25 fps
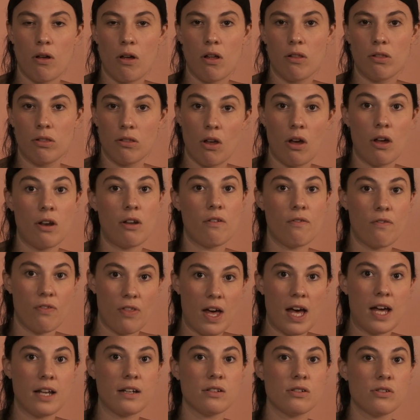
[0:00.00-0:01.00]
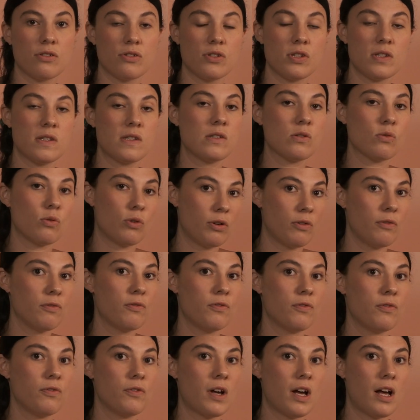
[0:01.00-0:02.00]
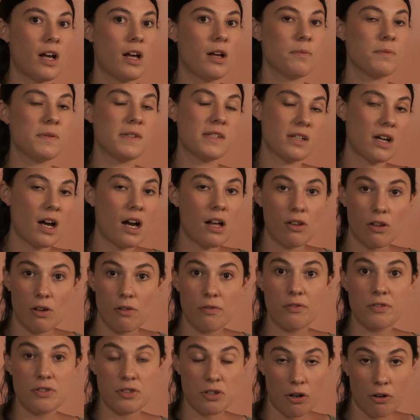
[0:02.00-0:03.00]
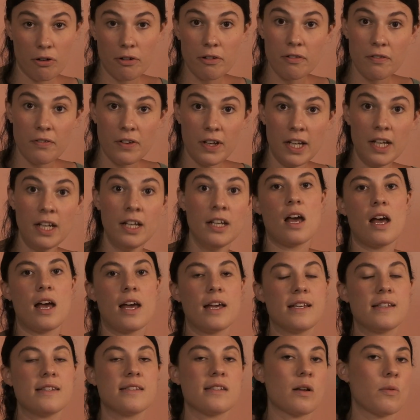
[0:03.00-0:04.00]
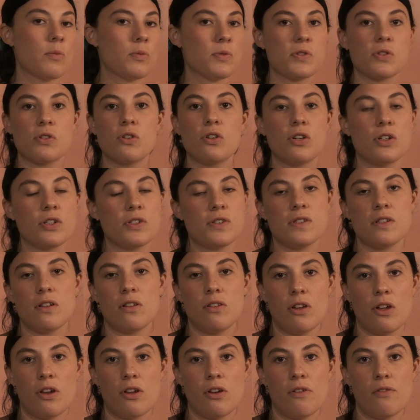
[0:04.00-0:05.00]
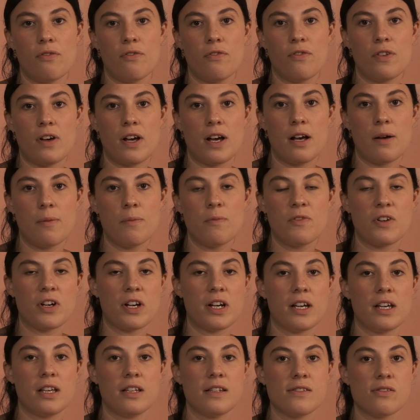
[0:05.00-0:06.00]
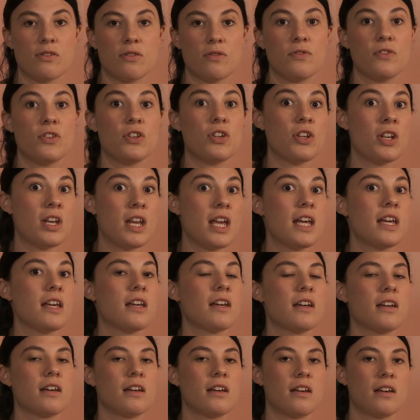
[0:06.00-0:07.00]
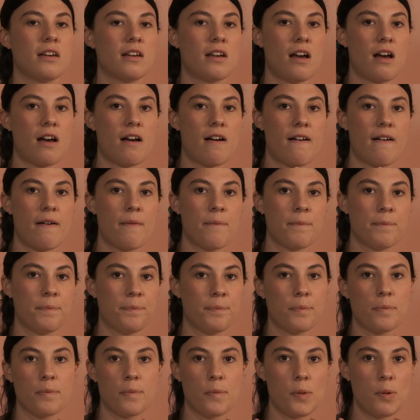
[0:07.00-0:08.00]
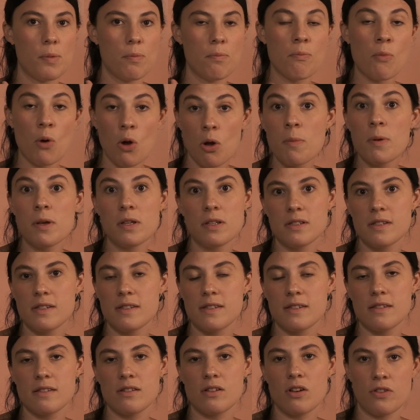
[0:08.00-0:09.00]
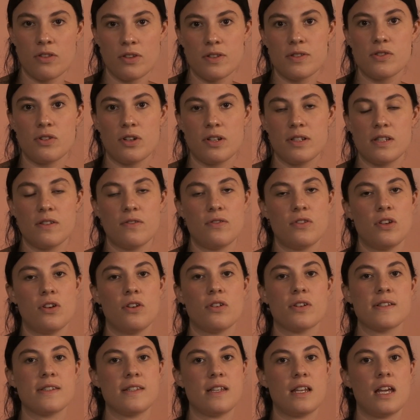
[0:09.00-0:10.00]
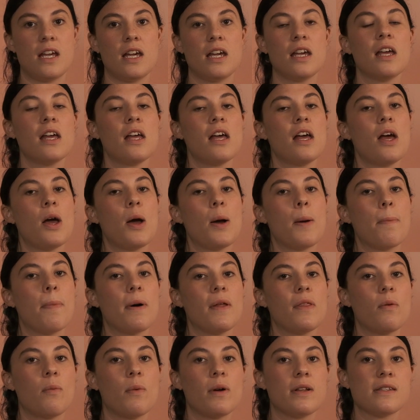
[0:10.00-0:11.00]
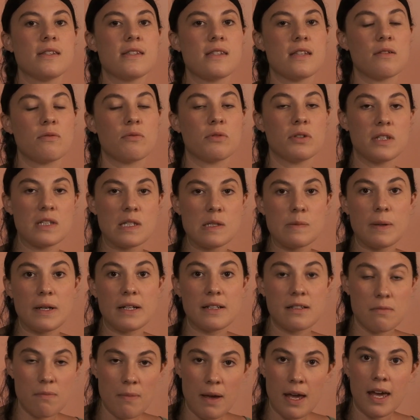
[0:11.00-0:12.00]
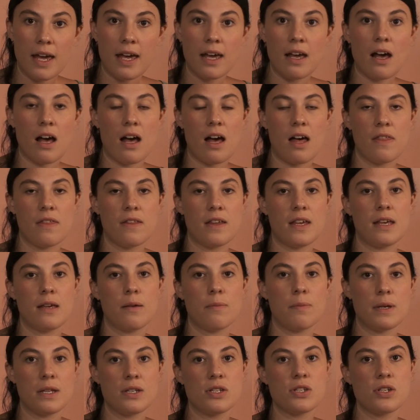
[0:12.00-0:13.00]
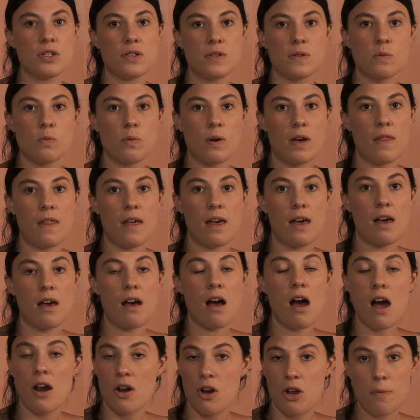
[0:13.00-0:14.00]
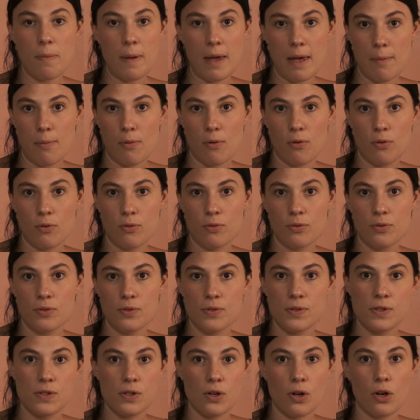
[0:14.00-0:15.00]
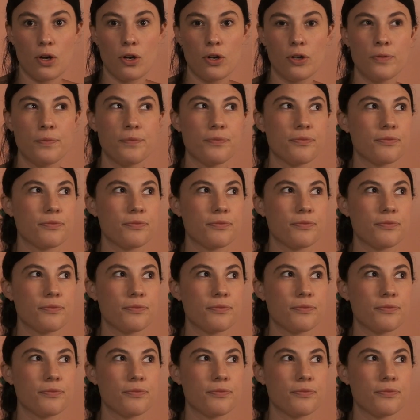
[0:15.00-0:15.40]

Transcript: a lot of that sort of style of photography. He stumbles across a lot of very sort of unique moments on the streets of New York City. But the ones that really speak to me are the pictures where there are no people. So